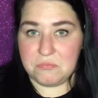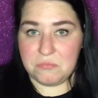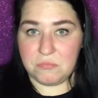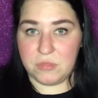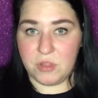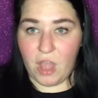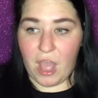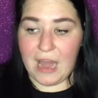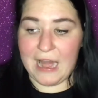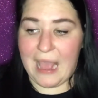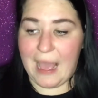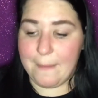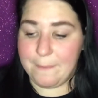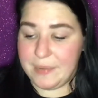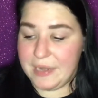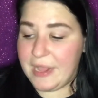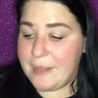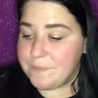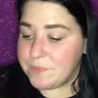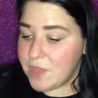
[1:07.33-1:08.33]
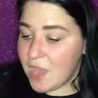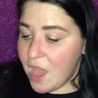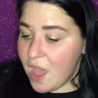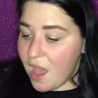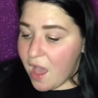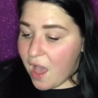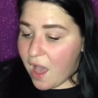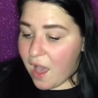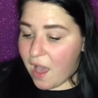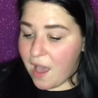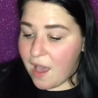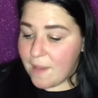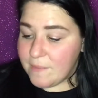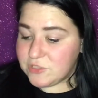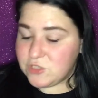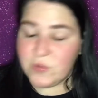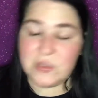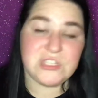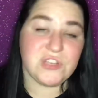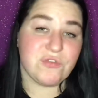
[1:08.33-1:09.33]
Not happening.
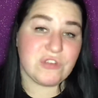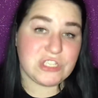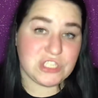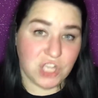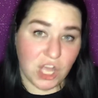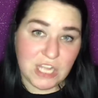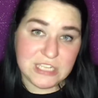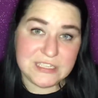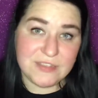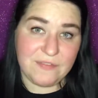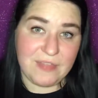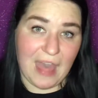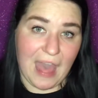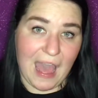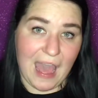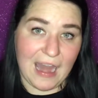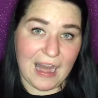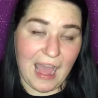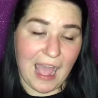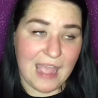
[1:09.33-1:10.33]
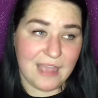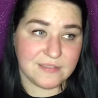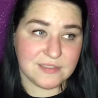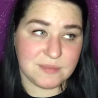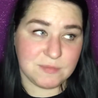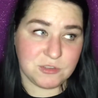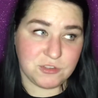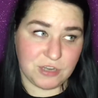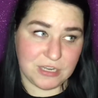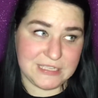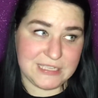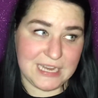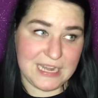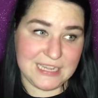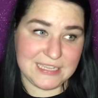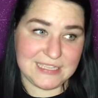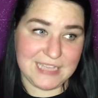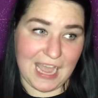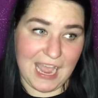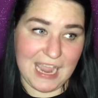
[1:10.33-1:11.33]
So as a result of that, I have some stress and
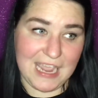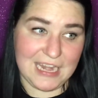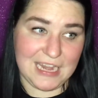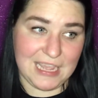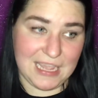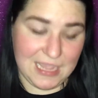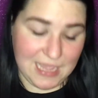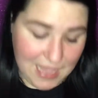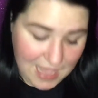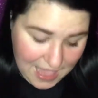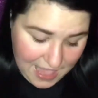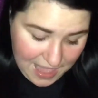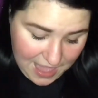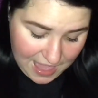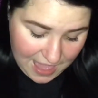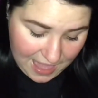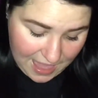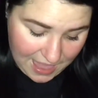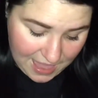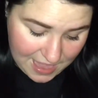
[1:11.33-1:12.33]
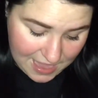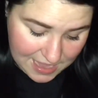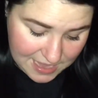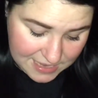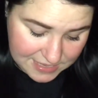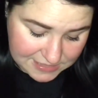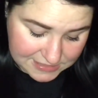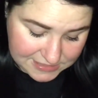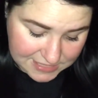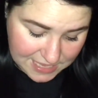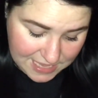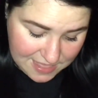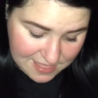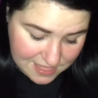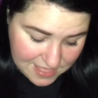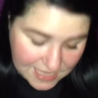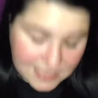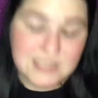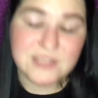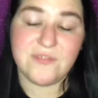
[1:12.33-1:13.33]
anxiety, and in
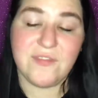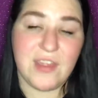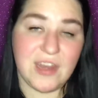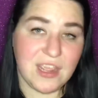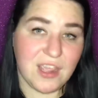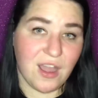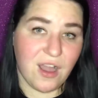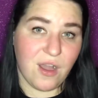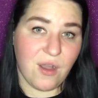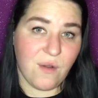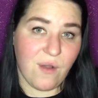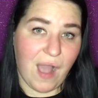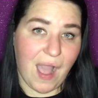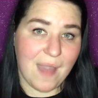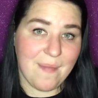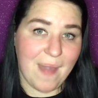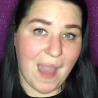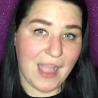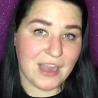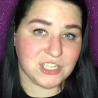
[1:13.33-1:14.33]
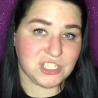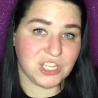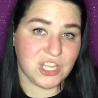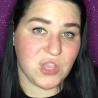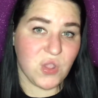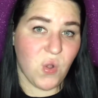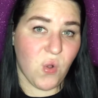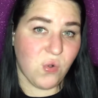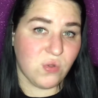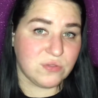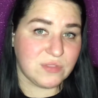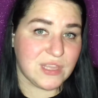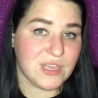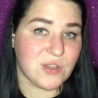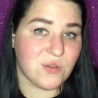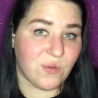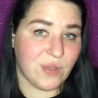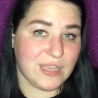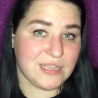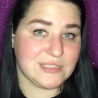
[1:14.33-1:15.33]
this video, I'm actually only
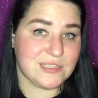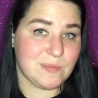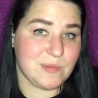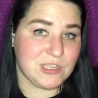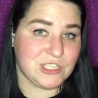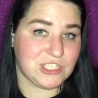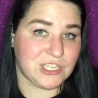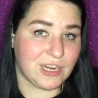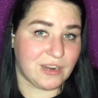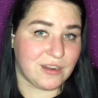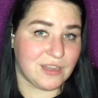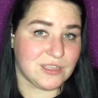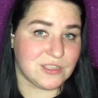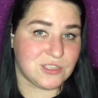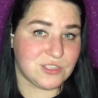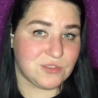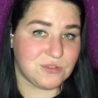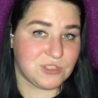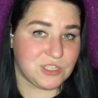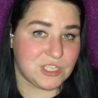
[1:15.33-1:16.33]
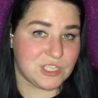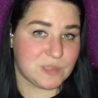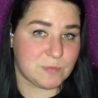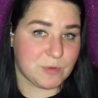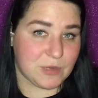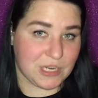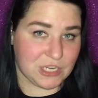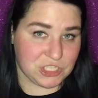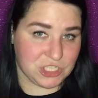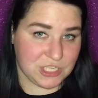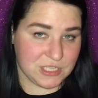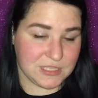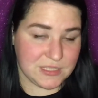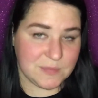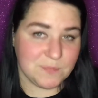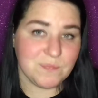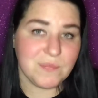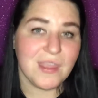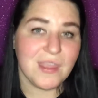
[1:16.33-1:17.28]
going to be sharing Sushi's predictions.